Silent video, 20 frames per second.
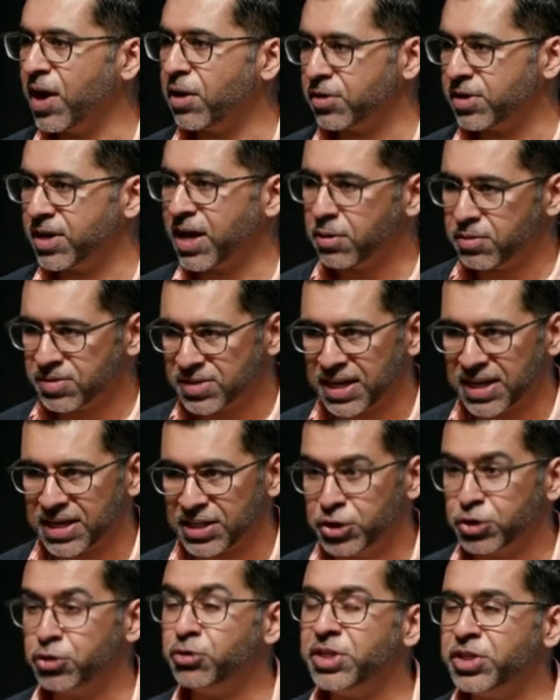and I was like a
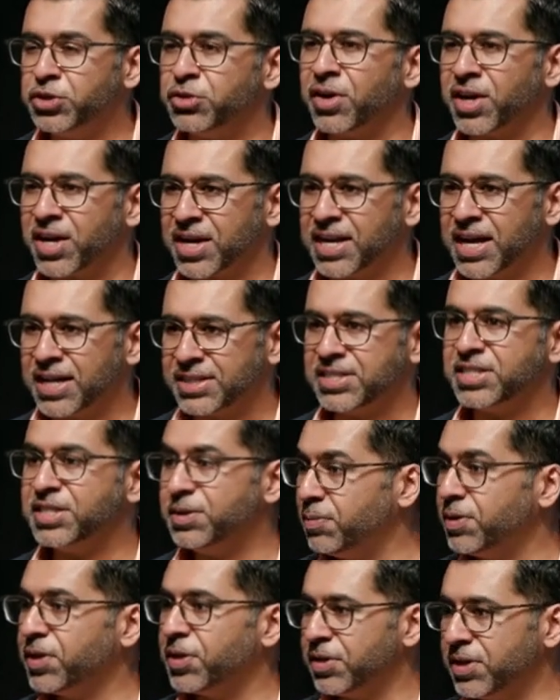tree trunk and I had
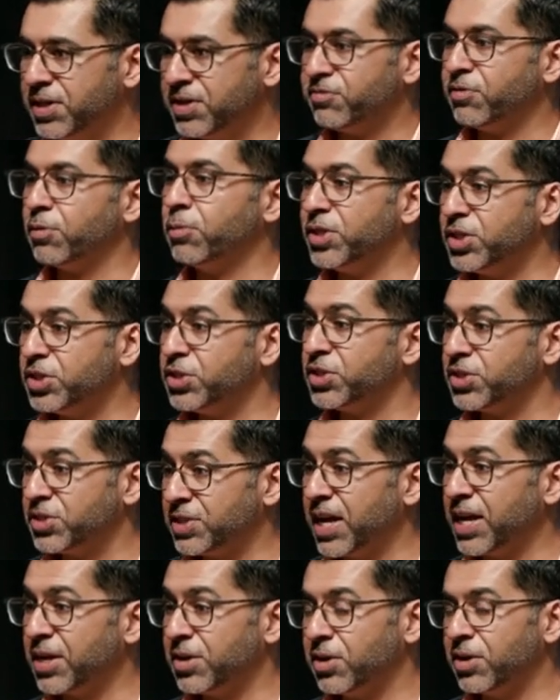stability from which to
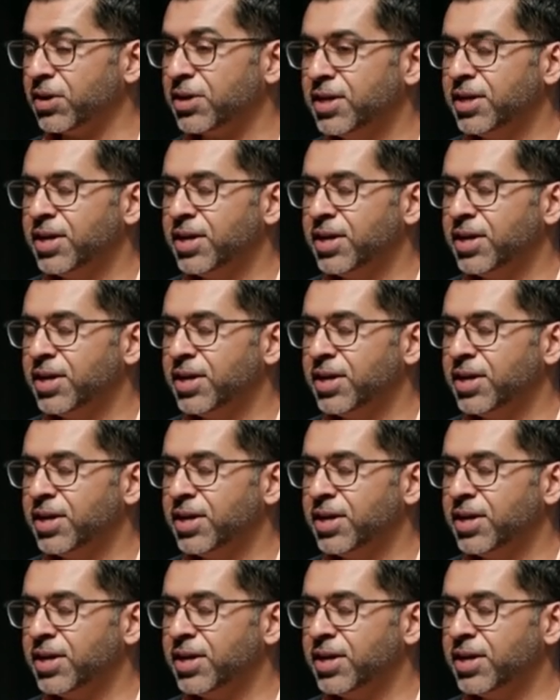stand on.